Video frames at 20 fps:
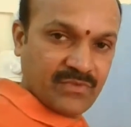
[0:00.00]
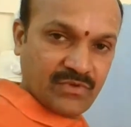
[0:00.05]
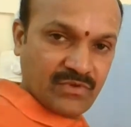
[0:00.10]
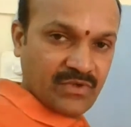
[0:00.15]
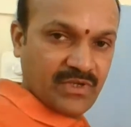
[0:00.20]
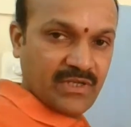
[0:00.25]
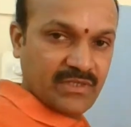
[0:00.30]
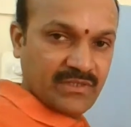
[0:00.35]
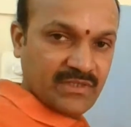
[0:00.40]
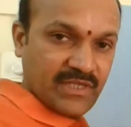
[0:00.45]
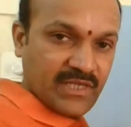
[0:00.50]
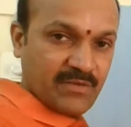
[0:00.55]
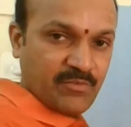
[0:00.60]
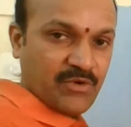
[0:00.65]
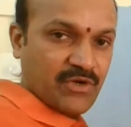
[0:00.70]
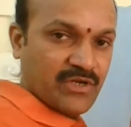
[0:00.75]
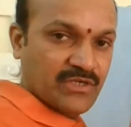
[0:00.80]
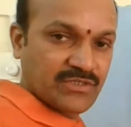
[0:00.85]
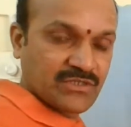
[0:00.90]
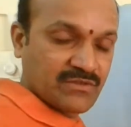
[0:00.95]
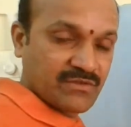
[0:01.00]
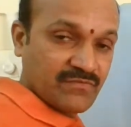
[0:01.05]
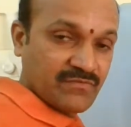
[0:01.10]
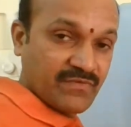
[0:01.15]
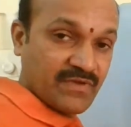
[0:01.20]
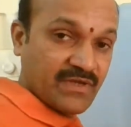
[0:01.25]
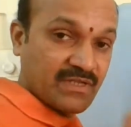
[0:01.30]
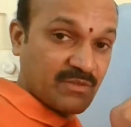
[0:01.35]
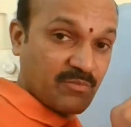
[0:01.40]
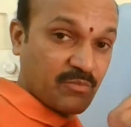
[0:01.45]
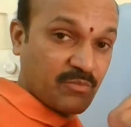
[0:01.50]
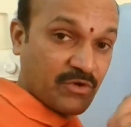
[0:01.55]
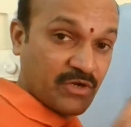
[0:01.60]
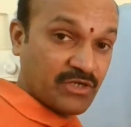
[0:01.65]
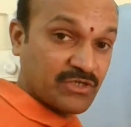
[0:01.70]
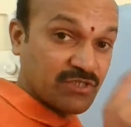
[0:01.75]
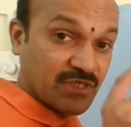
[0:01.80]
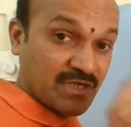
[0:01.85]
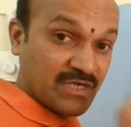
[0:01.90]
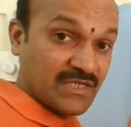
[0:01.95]
Okay, there potential where the
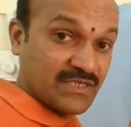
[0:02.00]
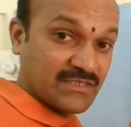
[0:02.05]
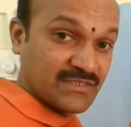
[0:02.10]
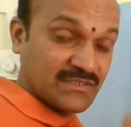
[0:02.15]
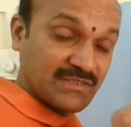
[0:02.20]
potential